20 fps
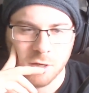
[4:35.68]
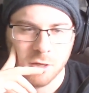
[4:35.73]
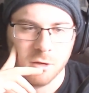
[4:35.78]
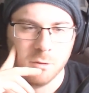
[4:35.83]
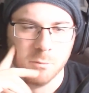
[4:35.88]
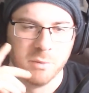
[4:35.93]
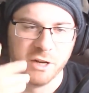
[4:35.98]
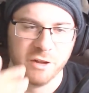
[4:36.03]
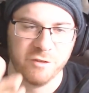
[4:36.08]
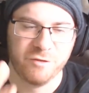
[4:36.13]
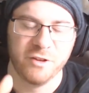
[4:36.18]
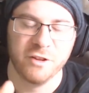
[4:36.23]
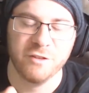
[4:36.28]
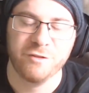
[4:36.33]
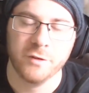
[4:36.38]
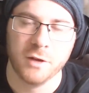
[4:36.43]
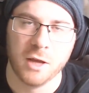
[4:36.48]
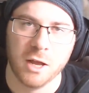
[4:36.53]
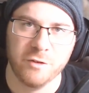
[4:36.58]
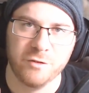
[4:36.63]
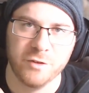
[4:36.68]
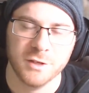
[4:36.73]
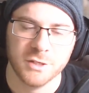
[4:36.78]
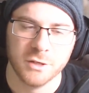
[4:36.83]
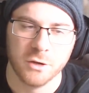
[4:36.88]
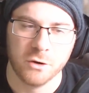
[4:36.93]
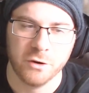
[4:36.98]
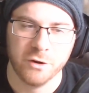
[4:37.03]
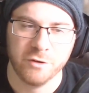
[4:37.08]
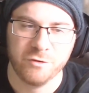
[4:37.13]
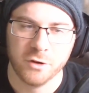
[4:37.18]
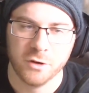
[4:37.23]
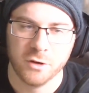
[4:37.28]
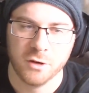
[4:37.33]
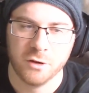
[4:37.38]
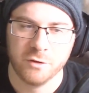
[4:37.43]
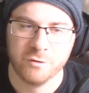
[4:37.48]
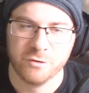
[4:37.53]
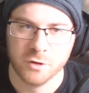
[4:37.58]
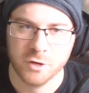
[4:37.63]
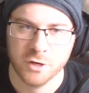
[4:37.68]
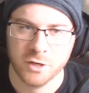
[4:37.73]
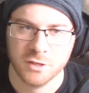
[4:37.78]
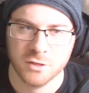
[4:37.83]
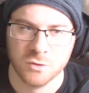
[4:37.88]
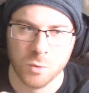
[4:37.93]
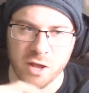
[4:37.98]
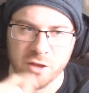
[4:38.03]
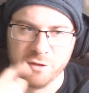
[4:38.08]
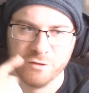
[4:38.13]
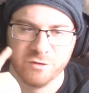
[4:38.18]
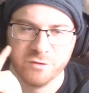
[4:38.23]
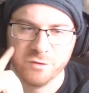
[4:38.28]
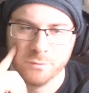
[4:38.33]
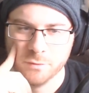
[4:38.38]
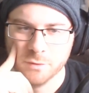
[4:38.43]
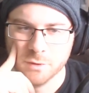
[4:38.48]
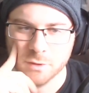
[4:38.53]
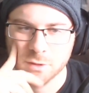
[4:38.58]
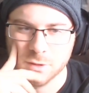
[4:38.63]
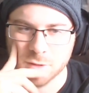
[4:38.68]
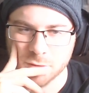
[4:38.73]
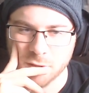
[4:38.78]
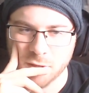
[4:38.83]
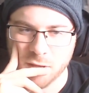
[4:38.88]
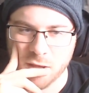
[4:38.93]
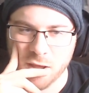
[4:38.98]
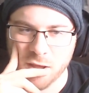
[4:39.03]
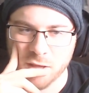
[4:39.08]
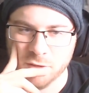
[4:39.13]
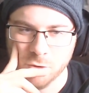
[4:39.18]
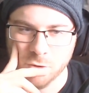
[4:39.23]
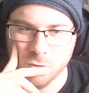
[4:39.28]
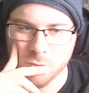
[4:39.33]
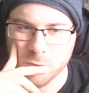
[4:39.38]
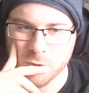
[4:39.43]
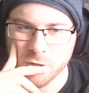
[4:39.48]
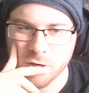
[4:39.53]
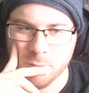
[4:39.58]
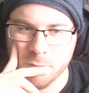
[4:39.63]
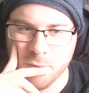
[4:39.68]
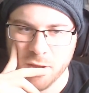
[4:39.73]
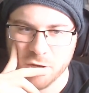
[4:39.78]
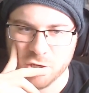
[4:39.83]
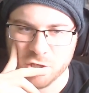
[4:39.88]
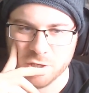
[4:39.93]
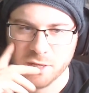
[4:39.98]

But I feel sorry for his wife. So I don't want to imagine